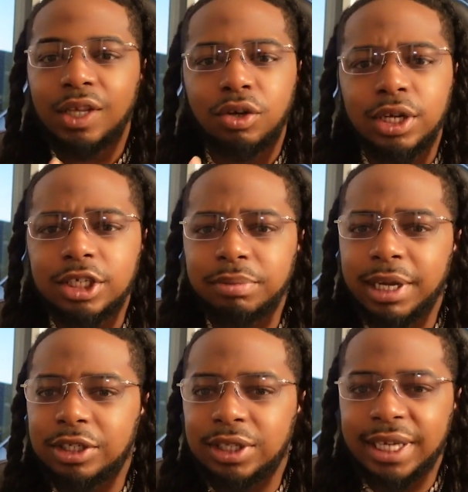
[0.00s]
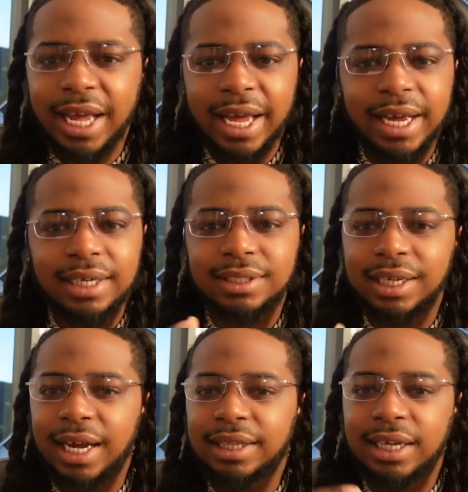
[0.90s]
You need some extra cash, they
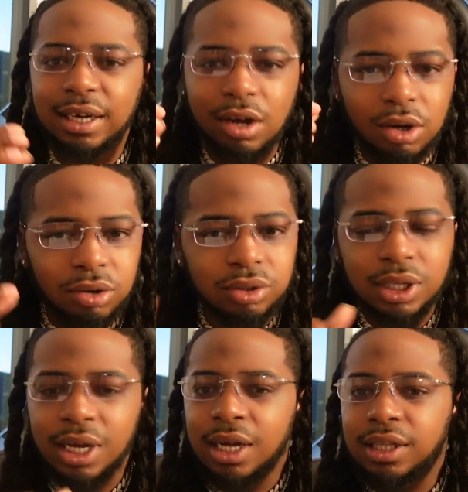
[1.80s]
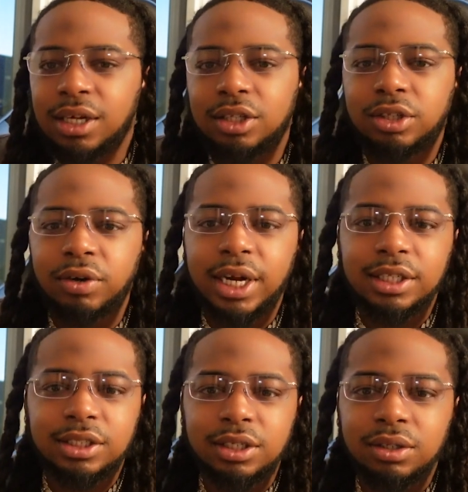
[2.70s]
got their loans, they'll throw
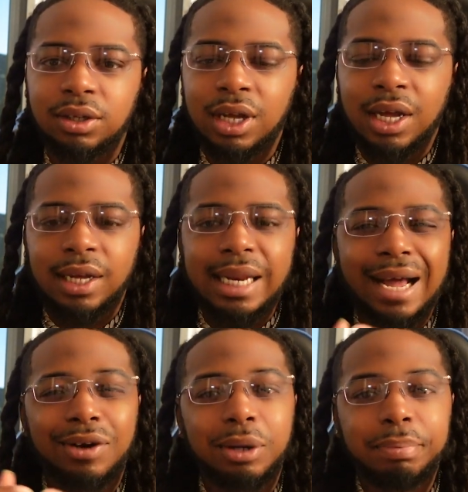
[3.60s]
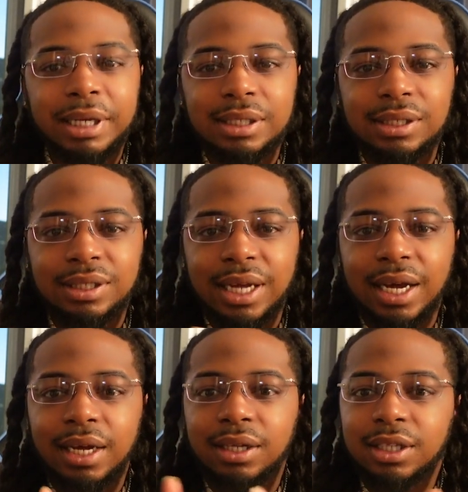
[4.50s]
that to you. Now on the business
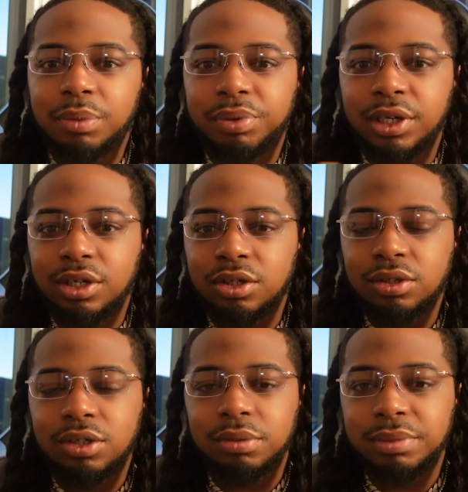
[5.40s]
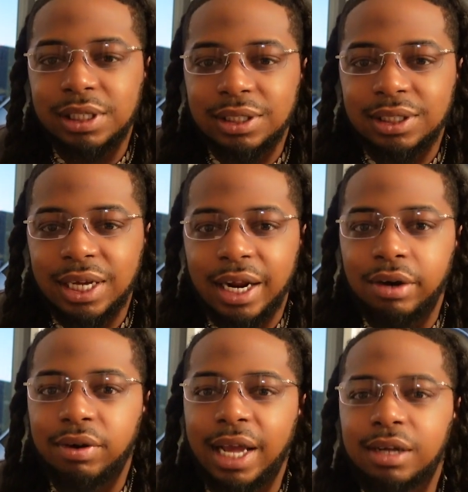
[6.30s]
side, they're pretty cool on the business side. I
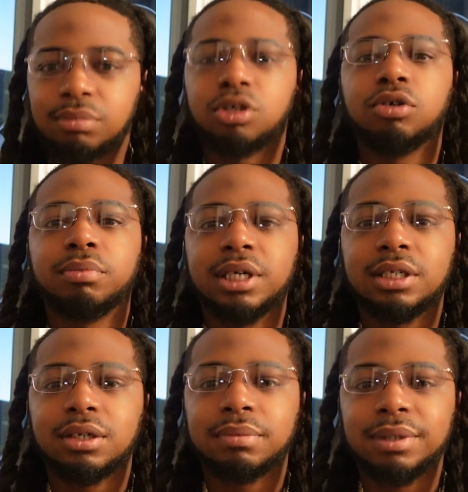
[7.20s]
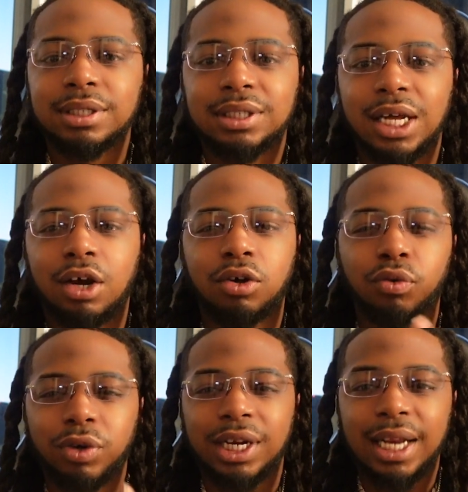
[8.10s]
don't like them too much on the business side. I
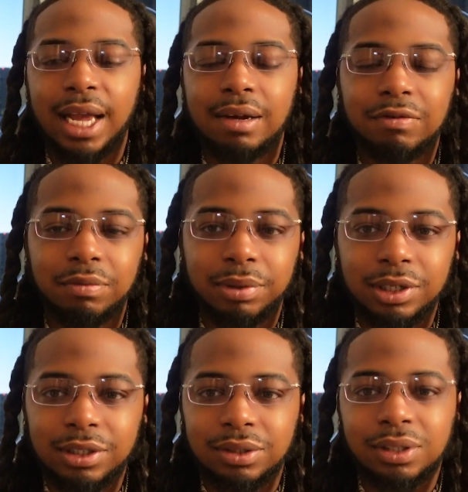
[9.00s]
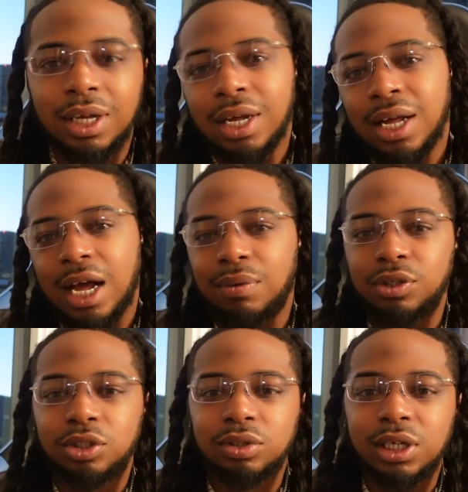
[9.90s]
only really like them for personal. I would
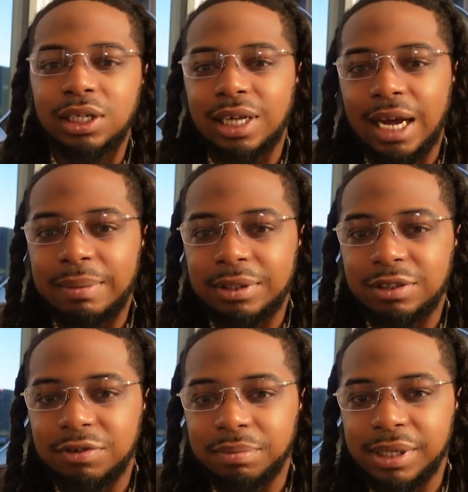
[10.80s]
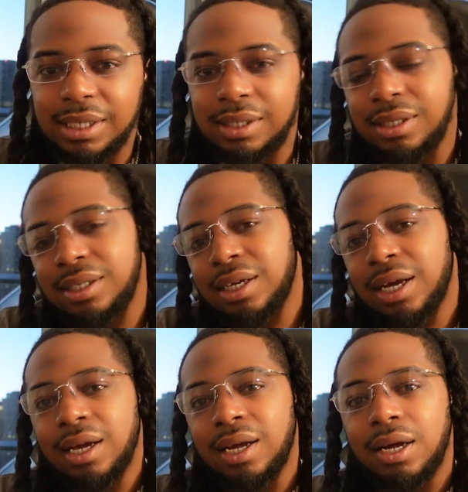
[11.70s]
choose other options for business.
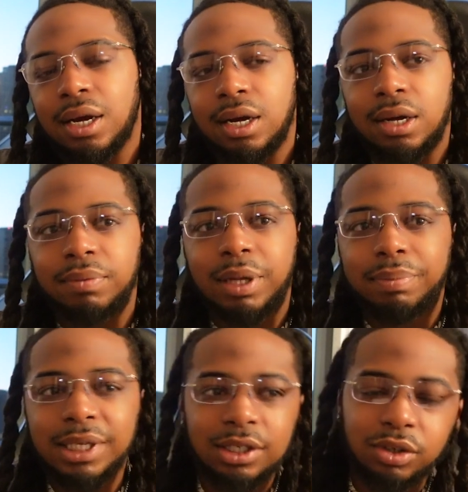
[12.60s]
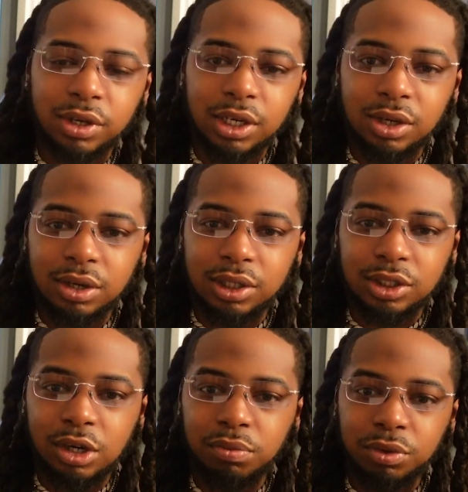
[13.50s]
Their business credit cards
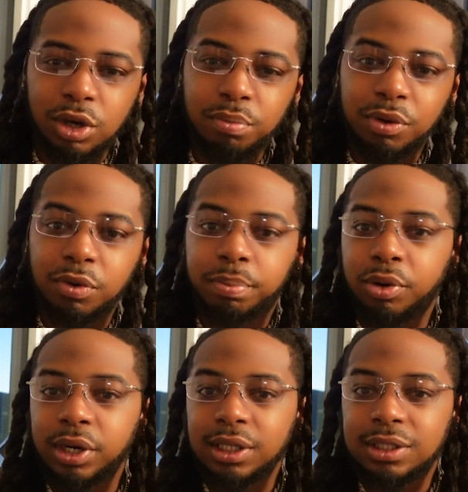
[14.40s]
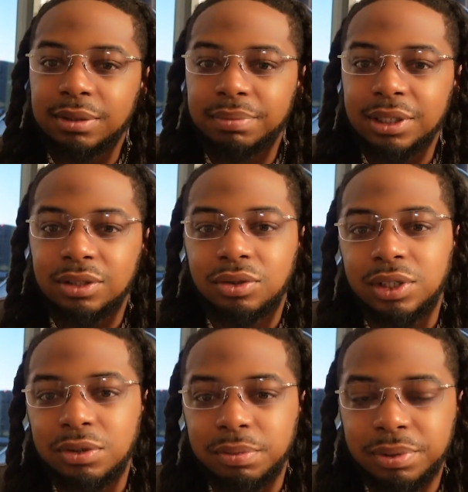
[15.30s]
don't be reporting to the business
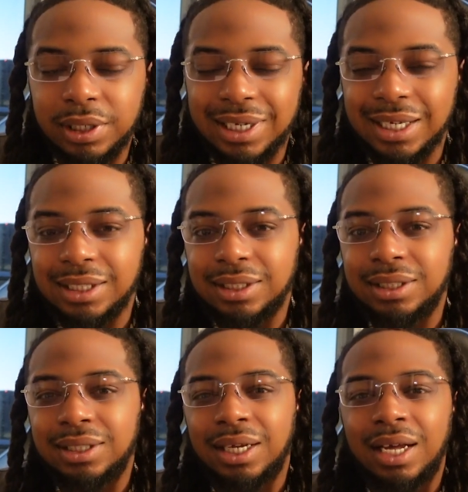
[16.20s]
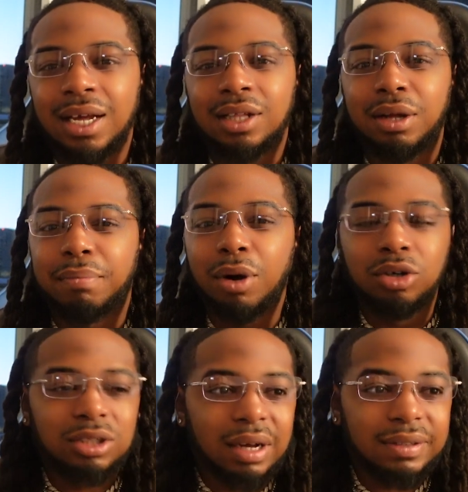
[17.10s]
credit reporting agencies. The
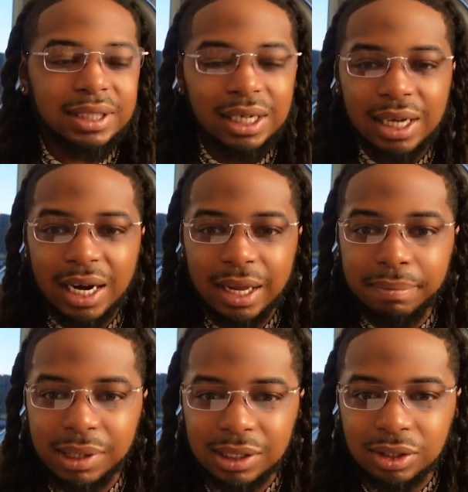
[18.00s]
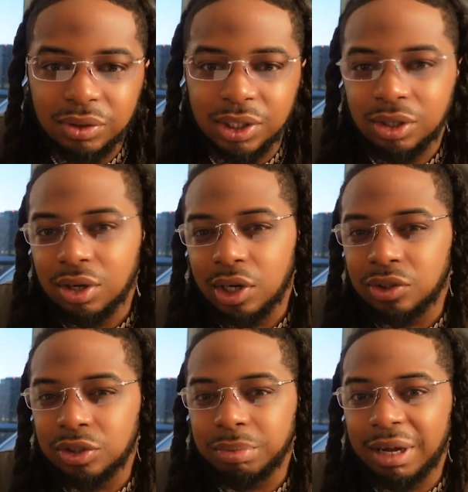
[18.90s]
most I've seen out of their business credit cards
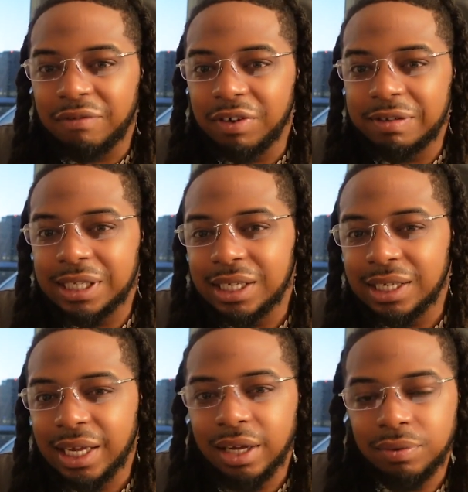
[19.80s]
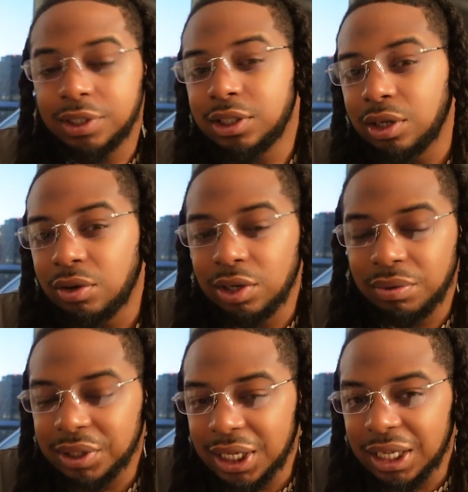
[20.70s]
was about 15K, which is lower than
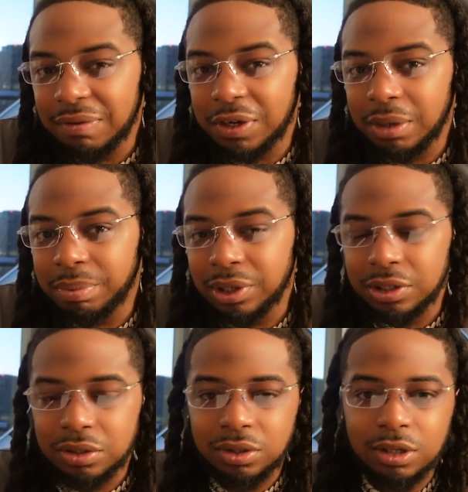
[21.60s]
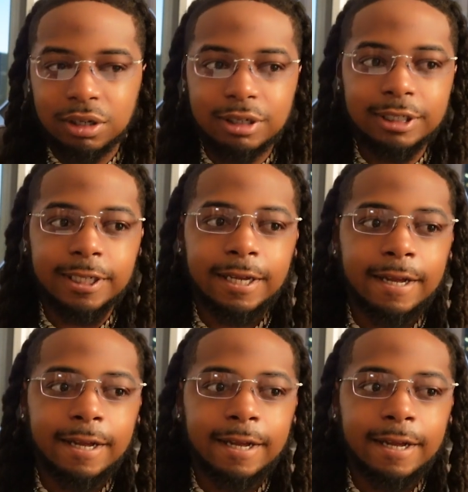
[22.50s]
what they give on their personal cards.